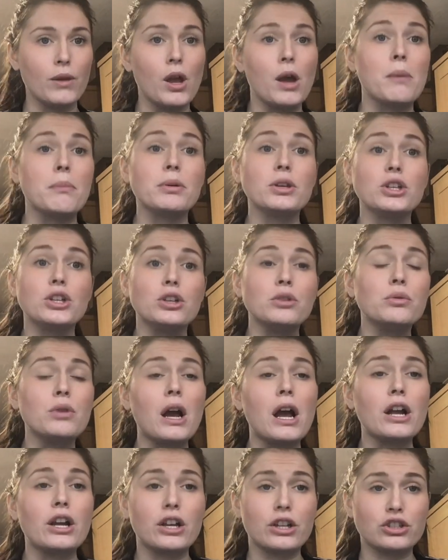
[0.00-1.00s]
But you
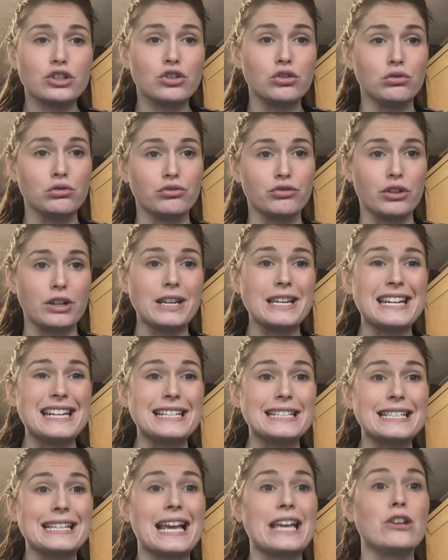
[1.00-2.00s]
children need
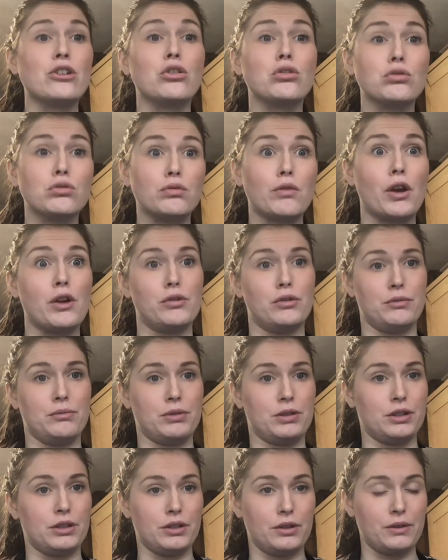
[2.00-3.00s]
to get your grown-ups
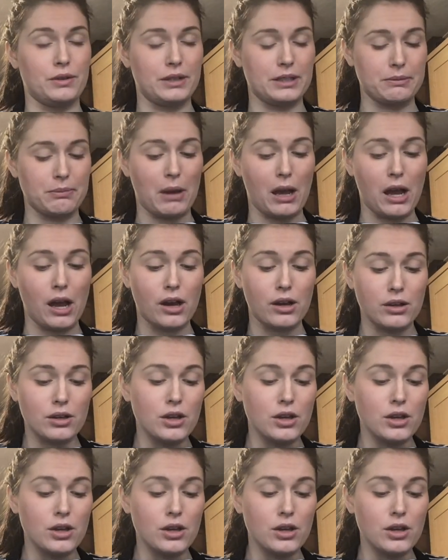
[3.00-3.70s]
to do this part.